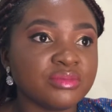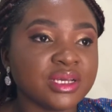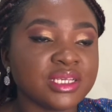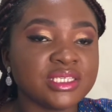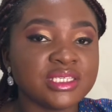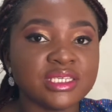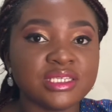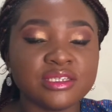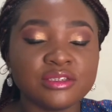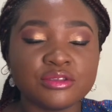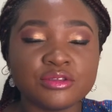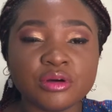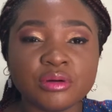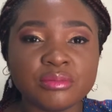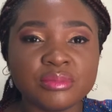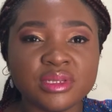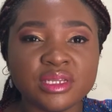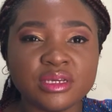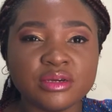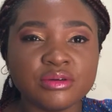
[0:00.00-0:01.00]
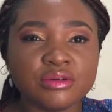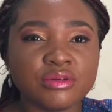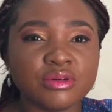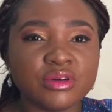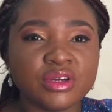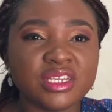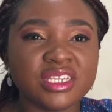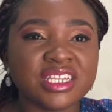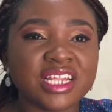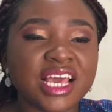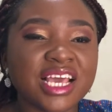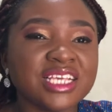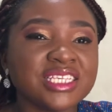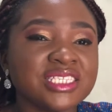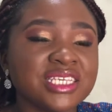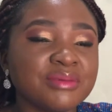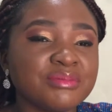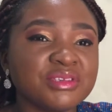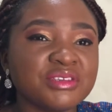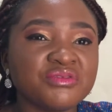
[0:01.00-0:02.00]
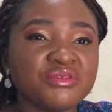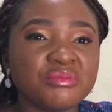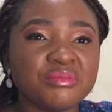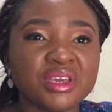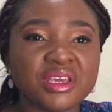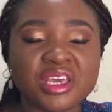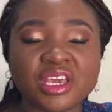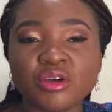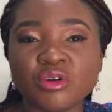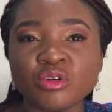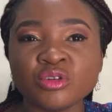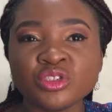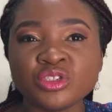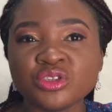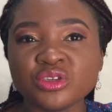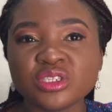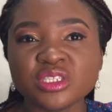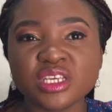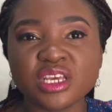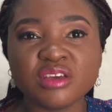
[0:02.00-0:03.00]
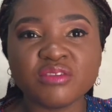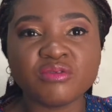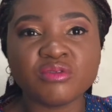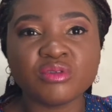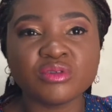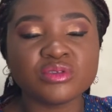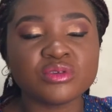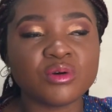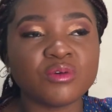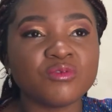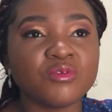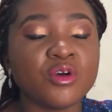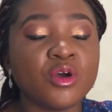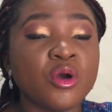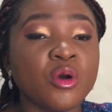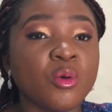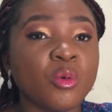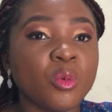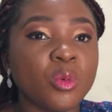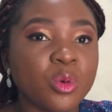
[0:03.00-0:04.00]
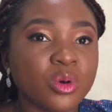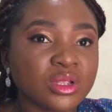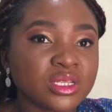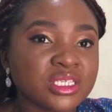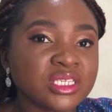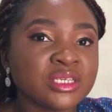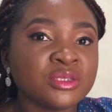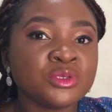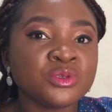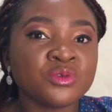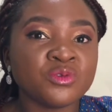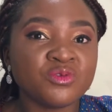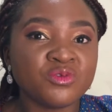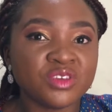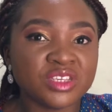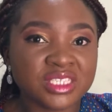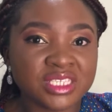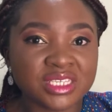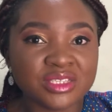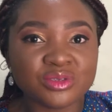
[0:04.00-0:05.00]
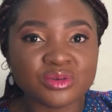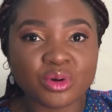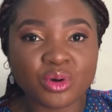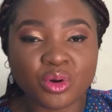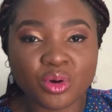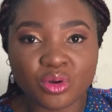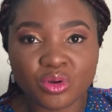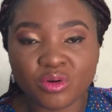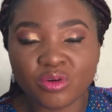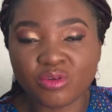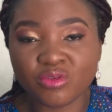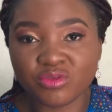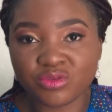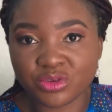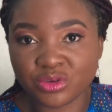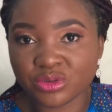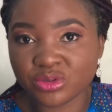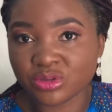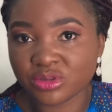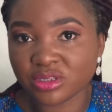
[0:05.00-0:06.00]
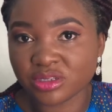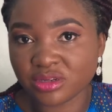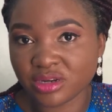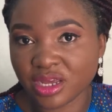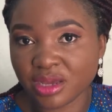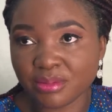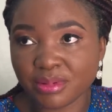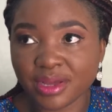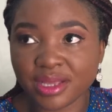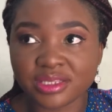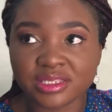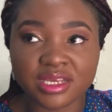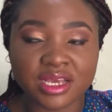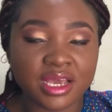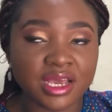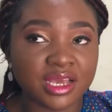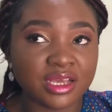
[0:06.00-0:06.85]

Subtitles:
You might see the thumbnail, or except if you make a conscious effort of wanting to visit all of your subscribers,